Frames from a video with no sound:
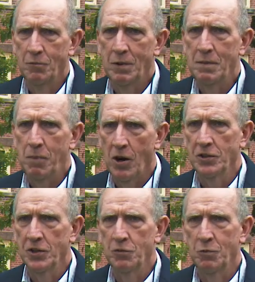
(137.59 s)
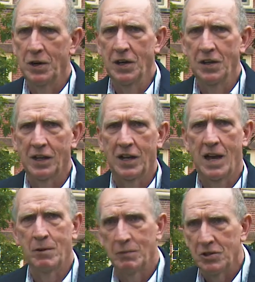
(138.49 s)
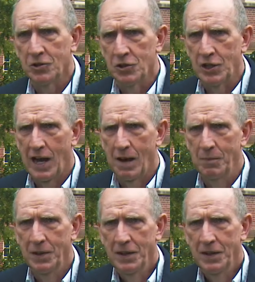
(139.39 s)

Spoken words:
we partnered with the Climate Research Lab